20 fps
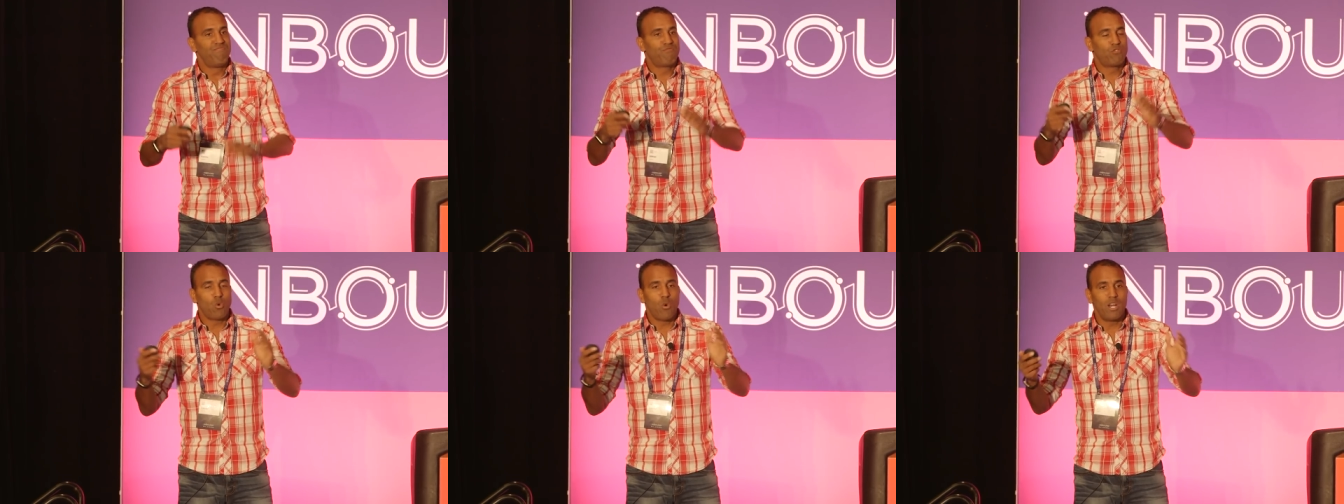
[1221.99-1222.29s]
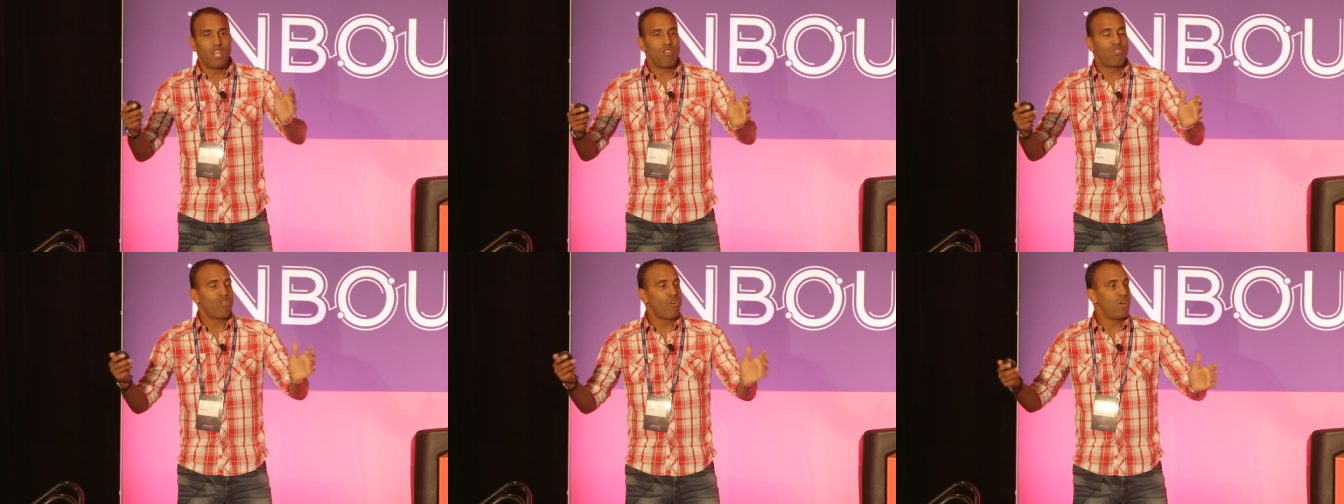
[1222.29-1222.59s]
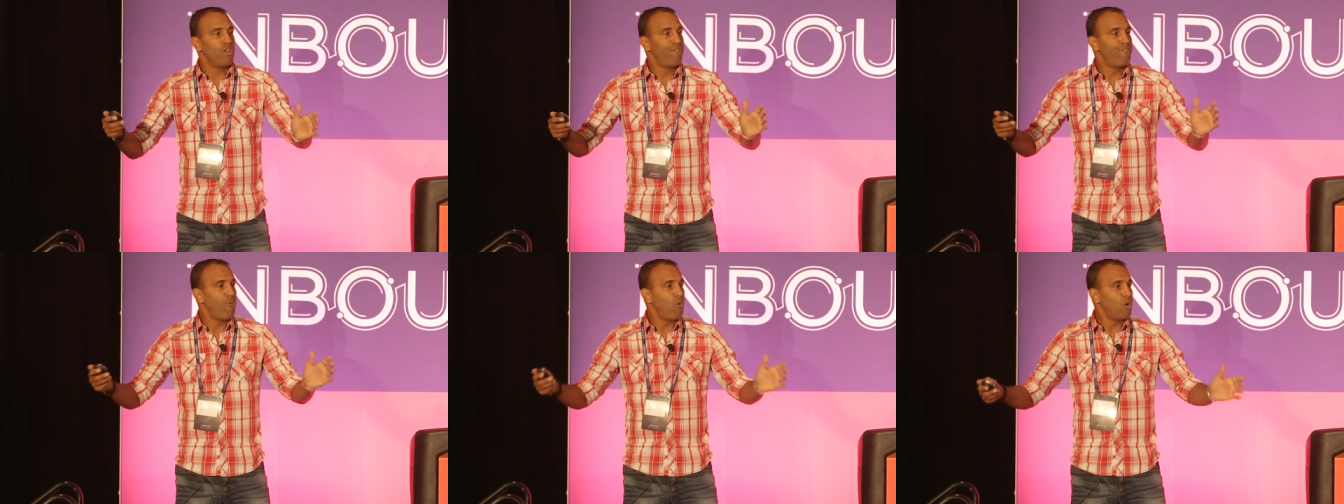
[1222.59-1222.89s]
twenty,
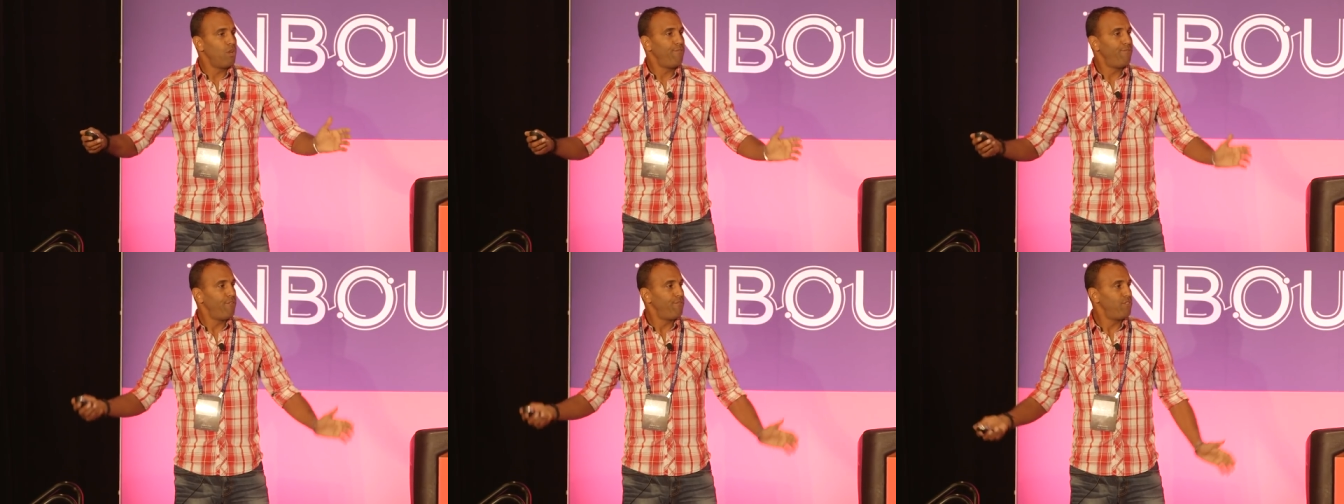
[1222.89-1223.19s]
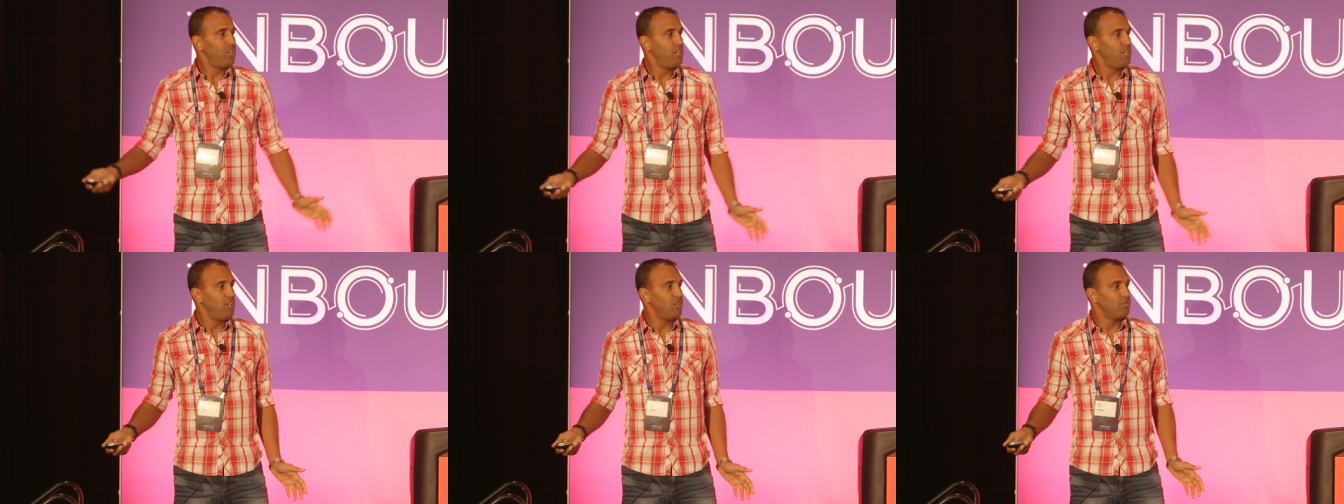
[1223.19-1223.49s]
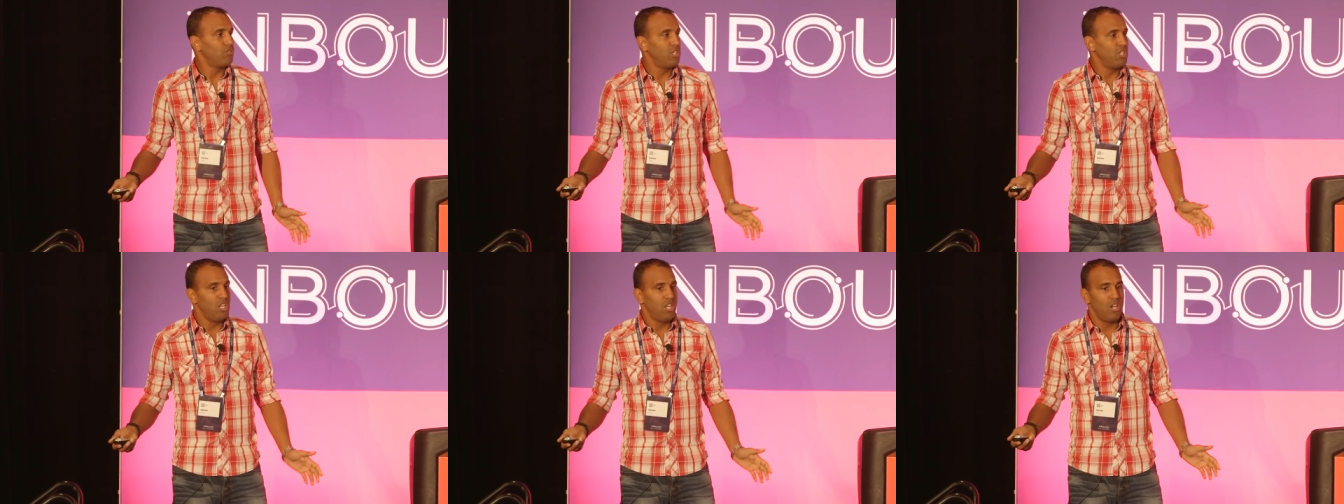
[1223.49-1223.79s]
thirty, forty, fifty
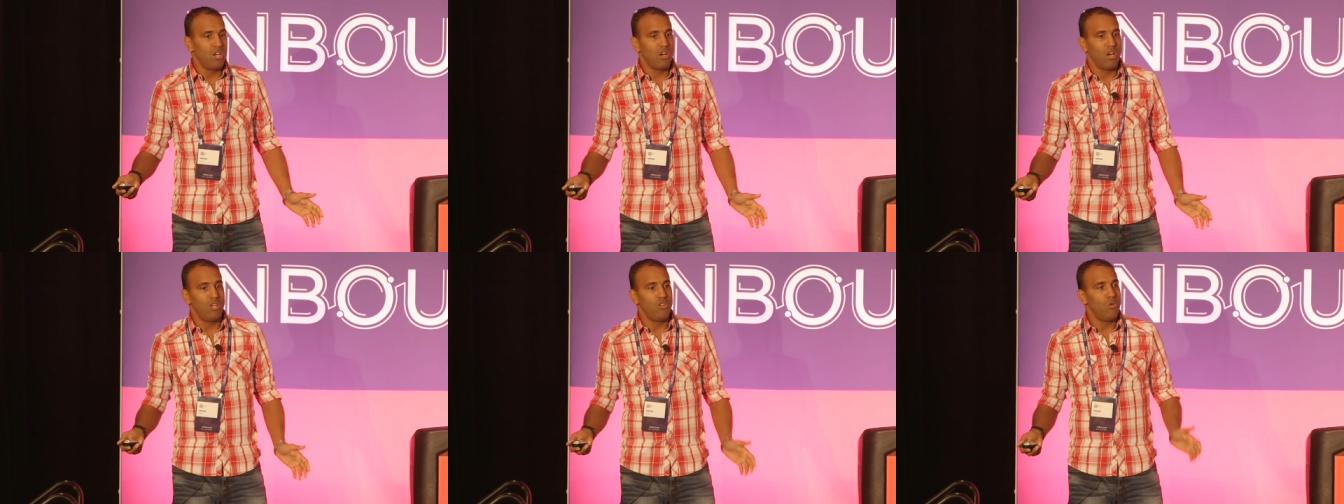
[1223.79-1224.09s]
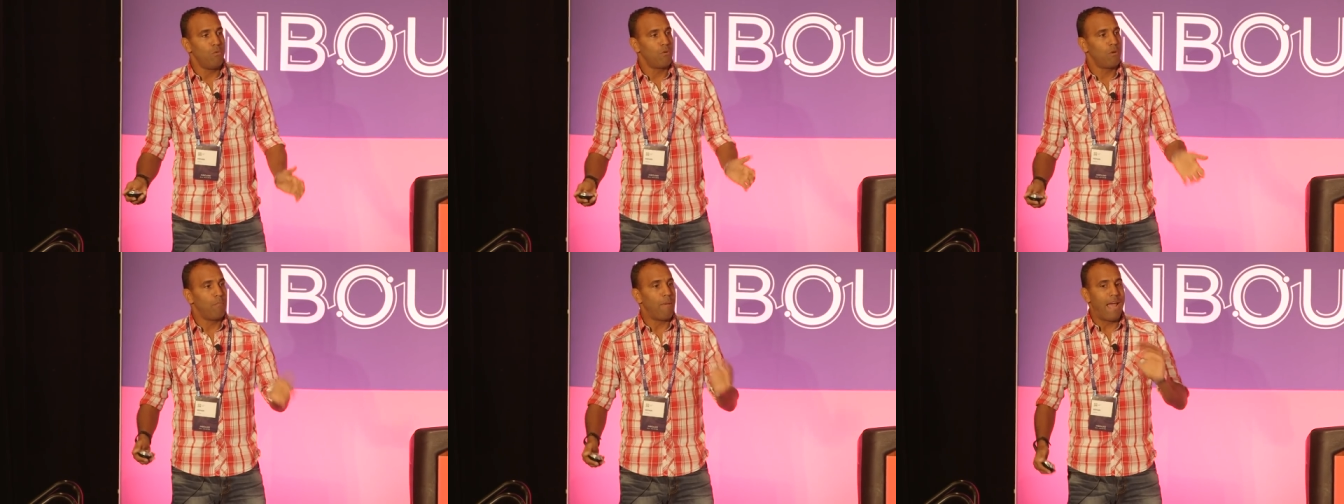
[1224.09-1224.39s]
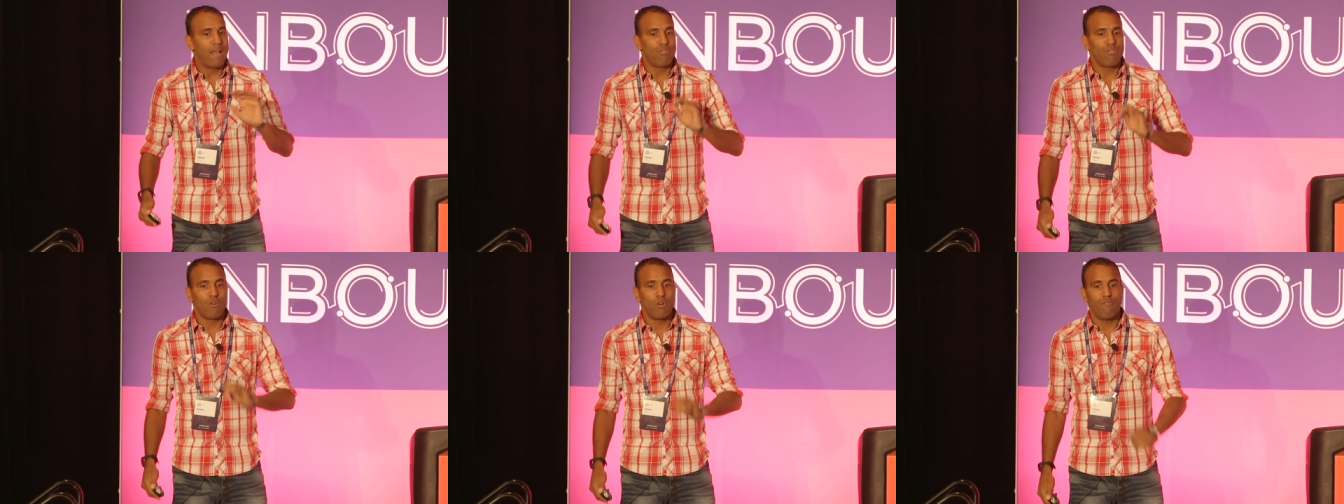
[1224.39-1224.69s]
deals a year, and you can
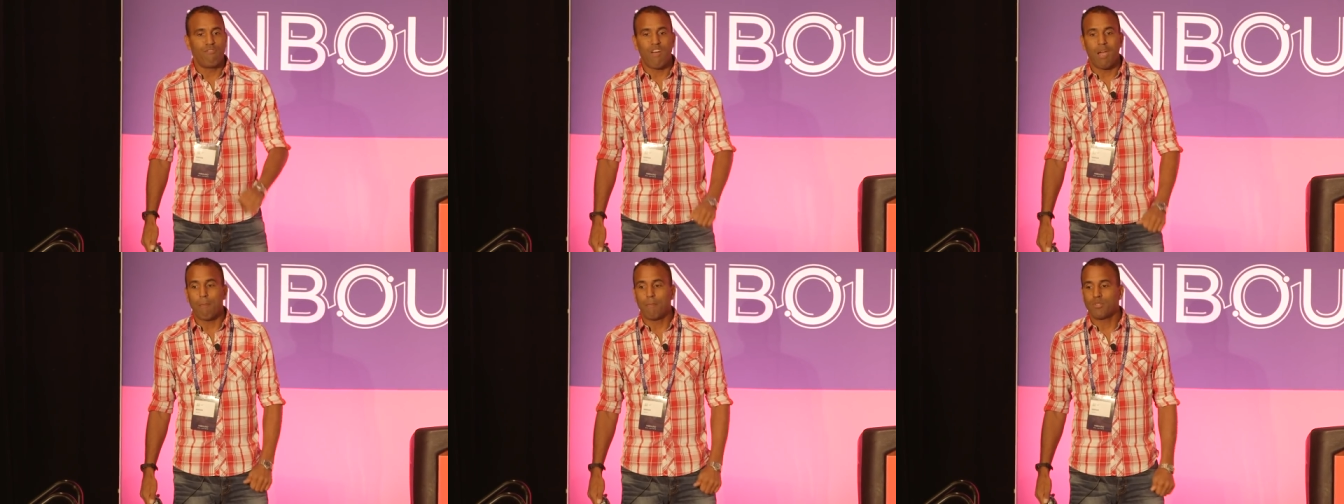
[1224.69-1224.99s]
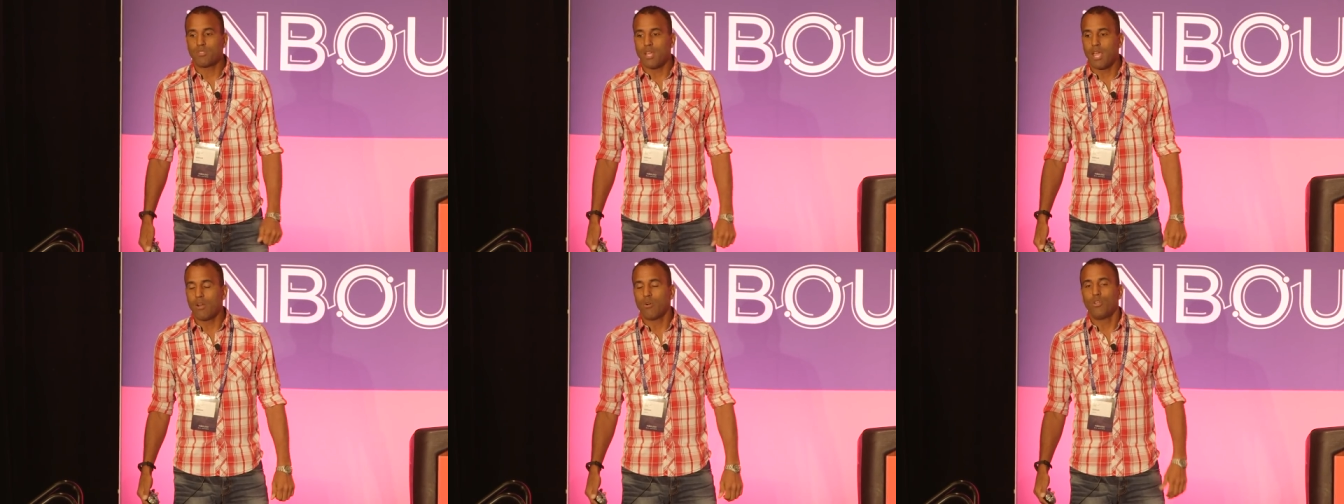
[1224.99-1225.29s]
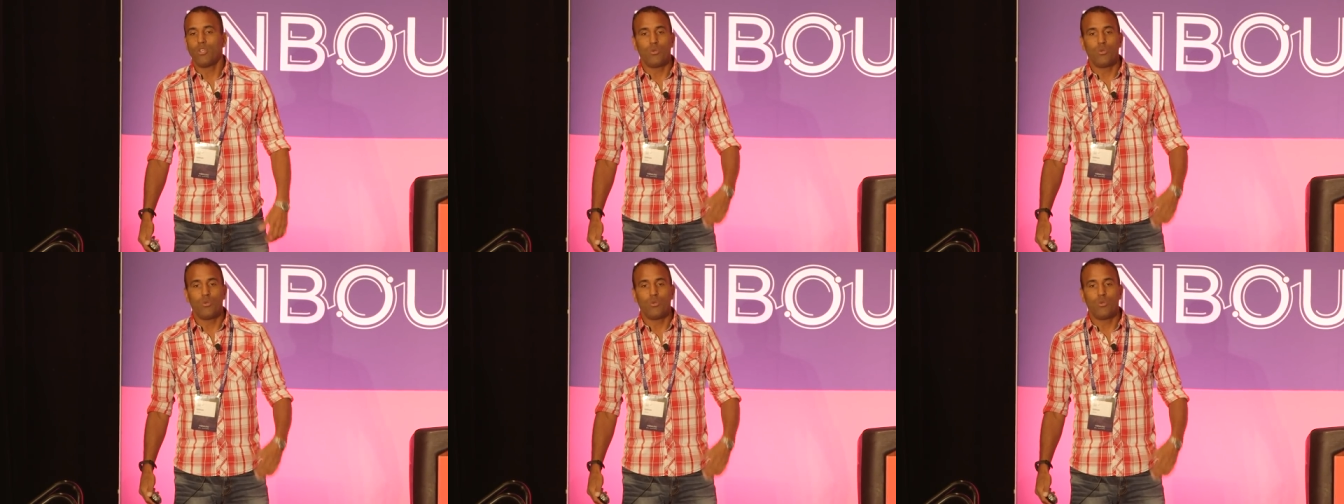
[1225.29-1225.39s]
bat thirty-five percent,